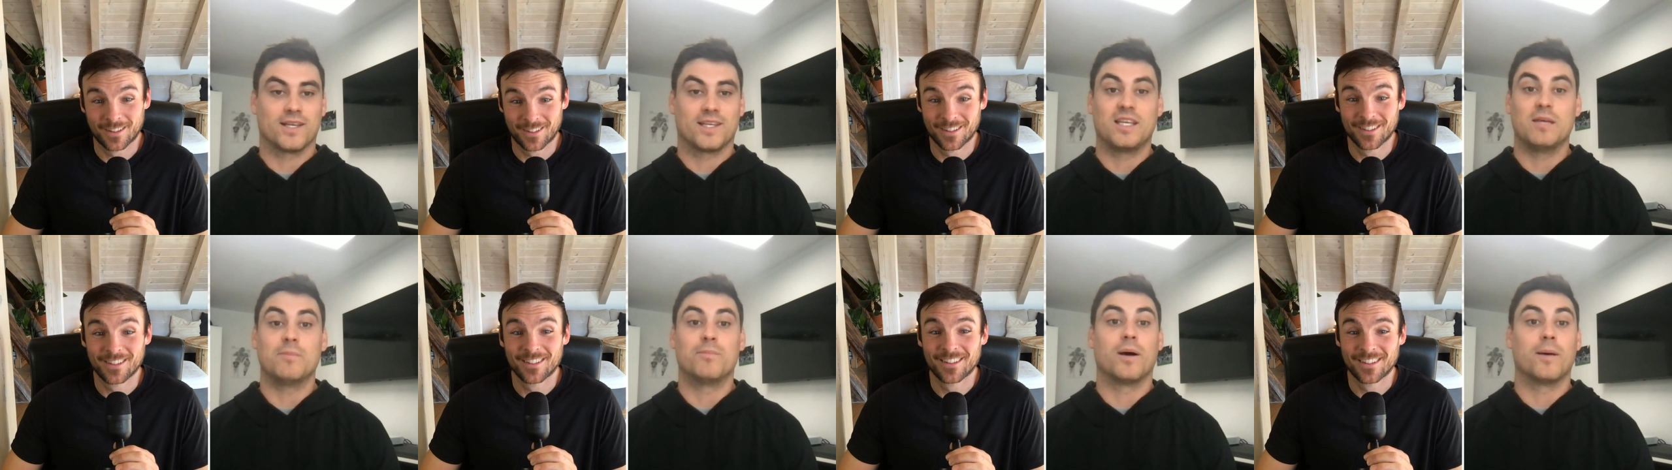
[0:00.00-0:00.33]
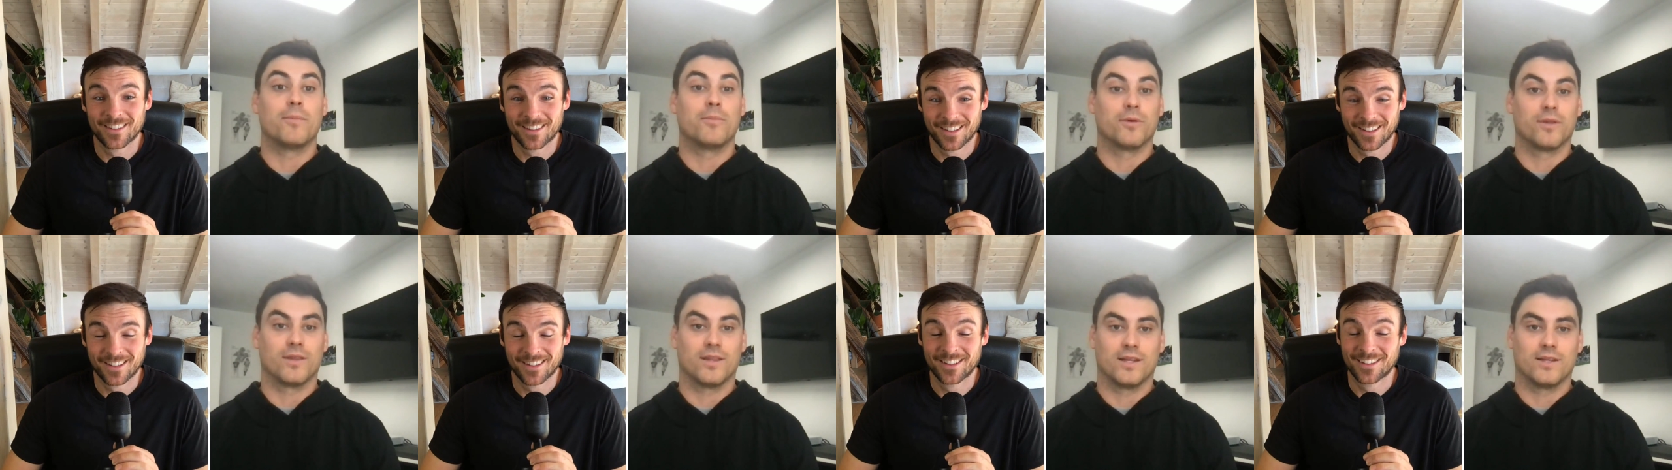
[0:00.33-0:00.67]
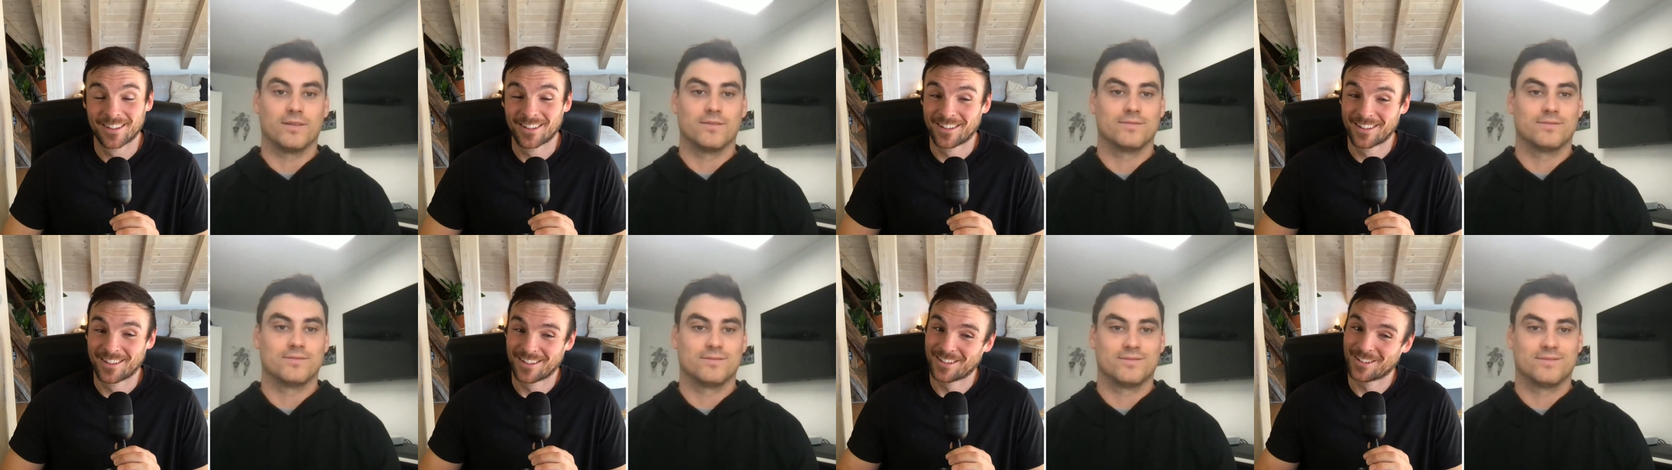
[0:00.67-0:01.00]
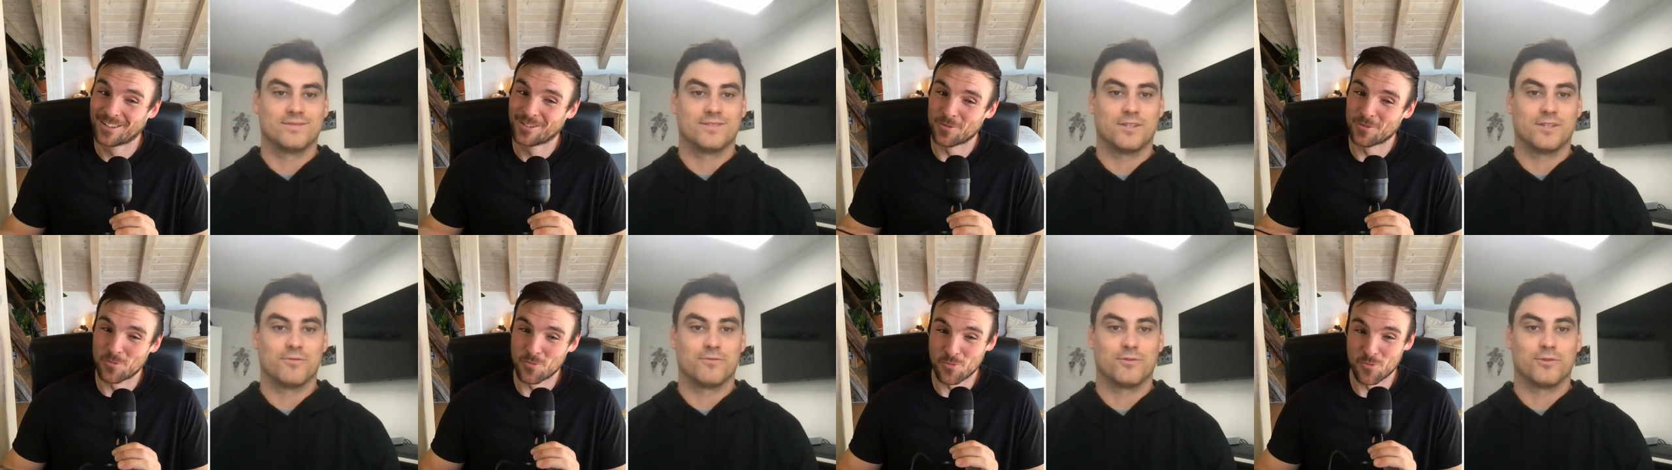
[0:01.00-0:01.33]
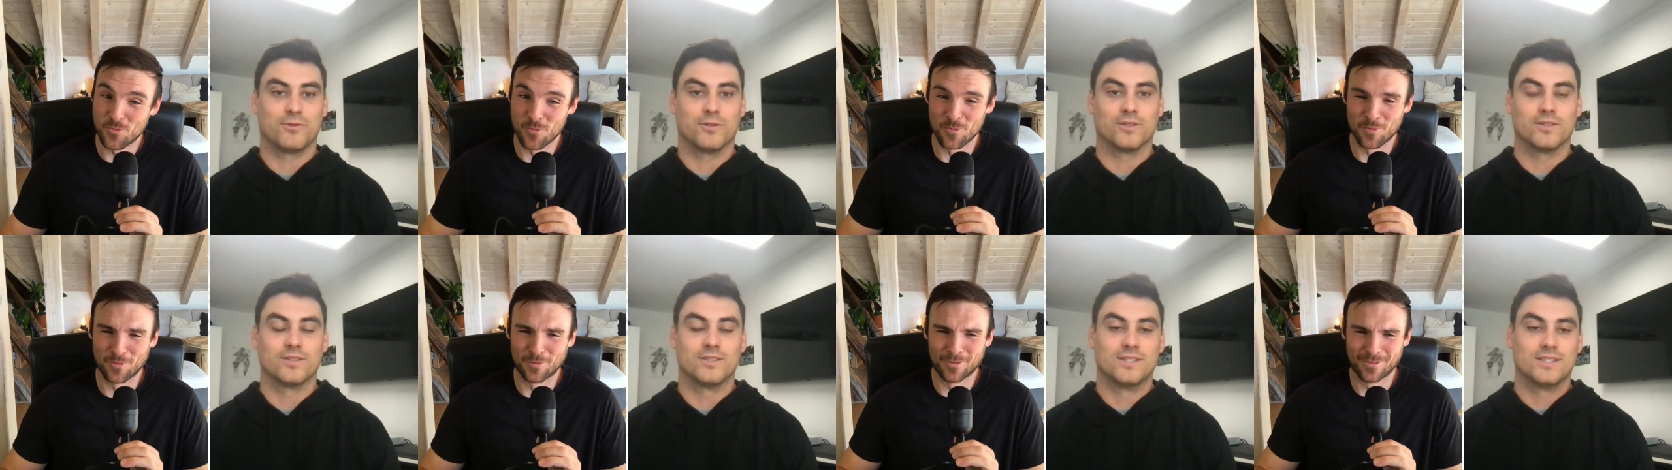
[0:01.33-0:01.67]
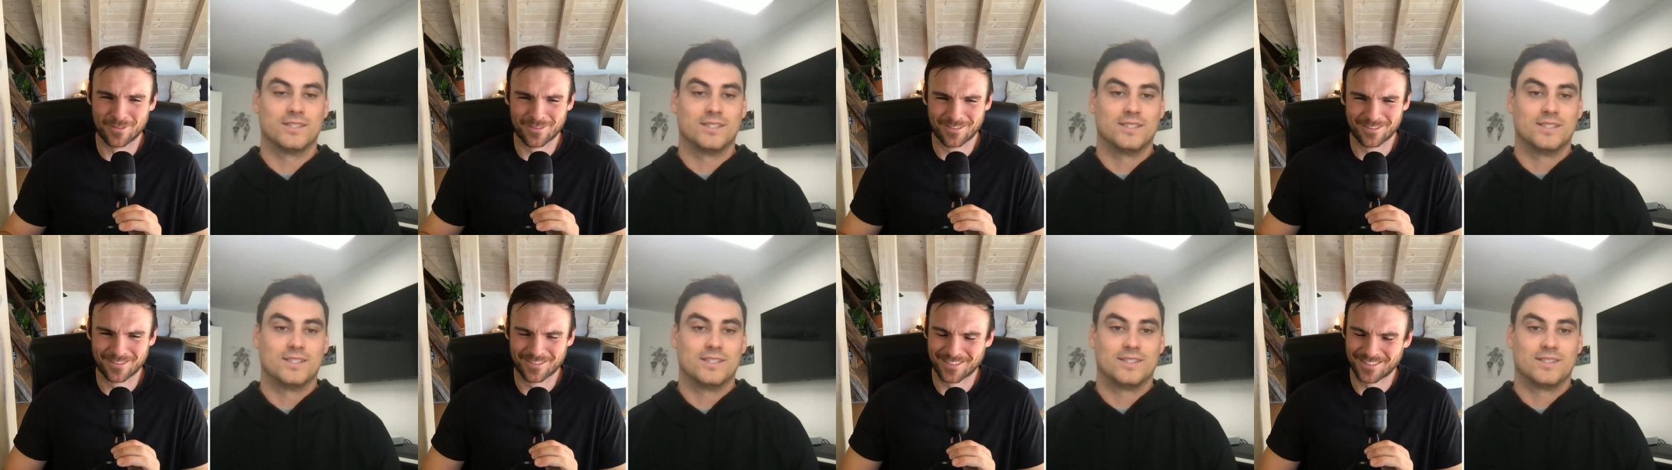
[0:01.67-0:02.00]
Speaker 1: and keep up with it. Therefore,
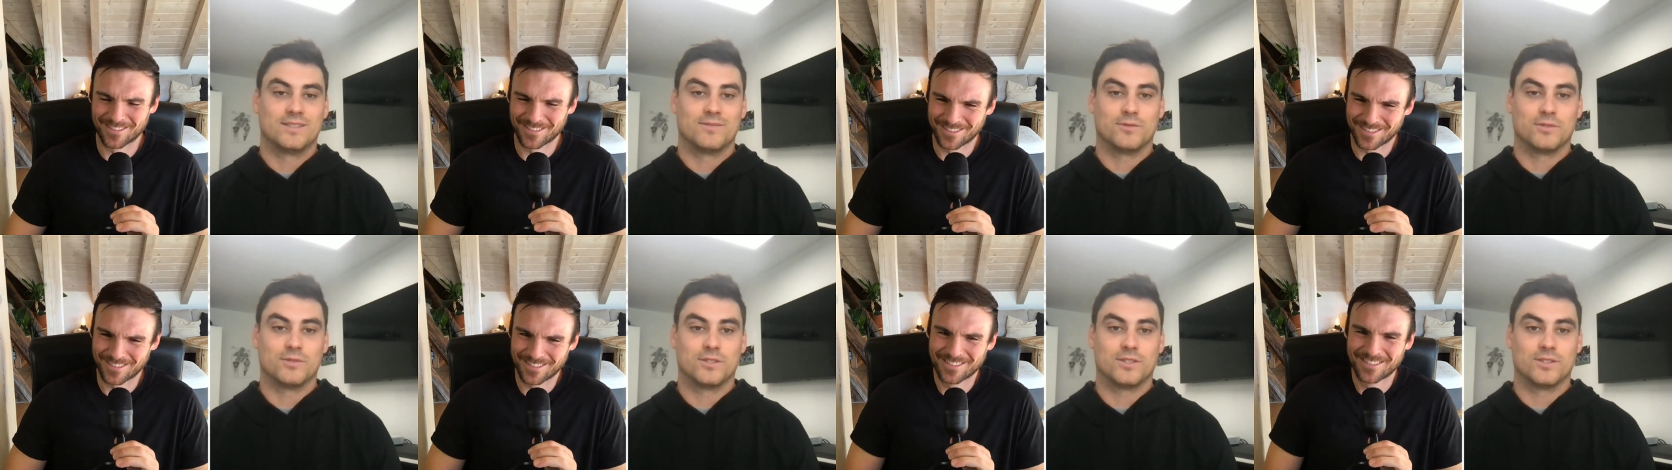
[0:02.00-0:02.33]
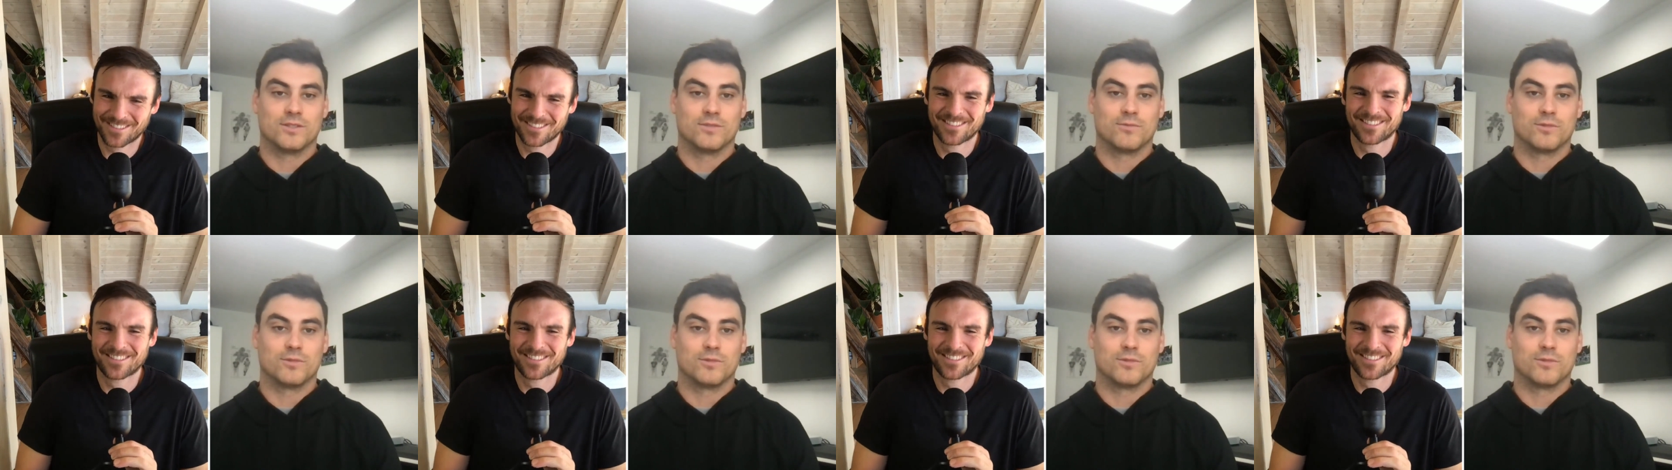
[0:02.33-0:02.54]
once you're